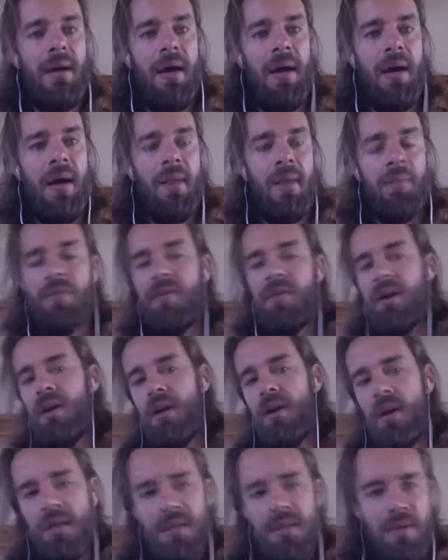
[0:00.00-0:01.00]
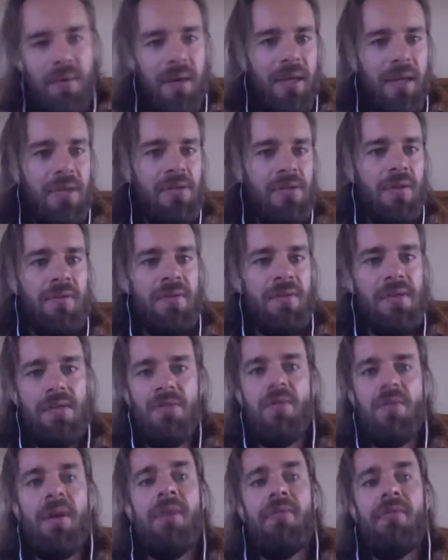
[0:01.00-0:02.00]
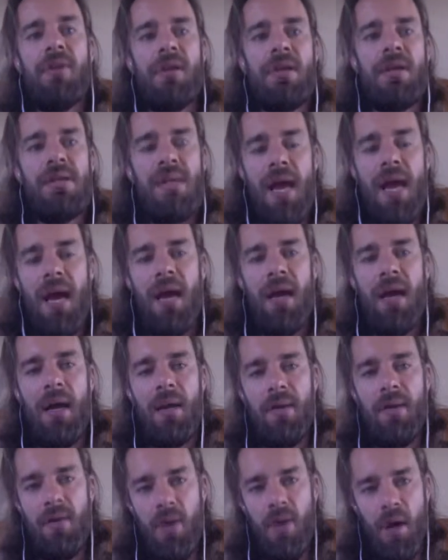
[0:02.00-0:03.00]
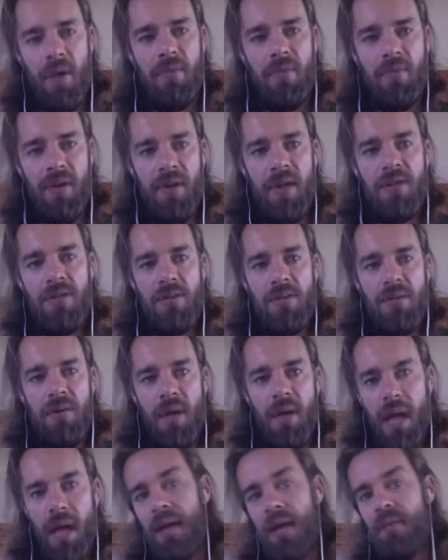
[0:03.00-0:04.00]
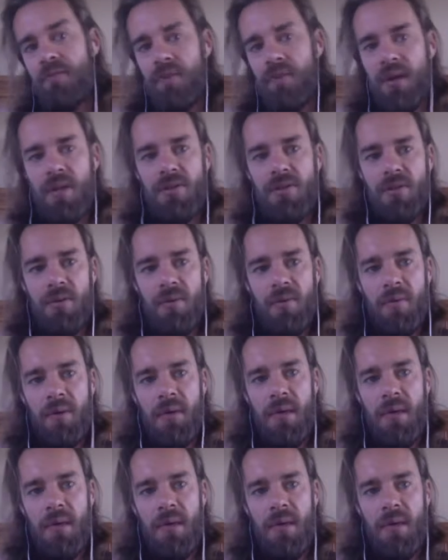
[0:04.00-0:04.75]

provide content writing services, whatever it is, non-financial and financial.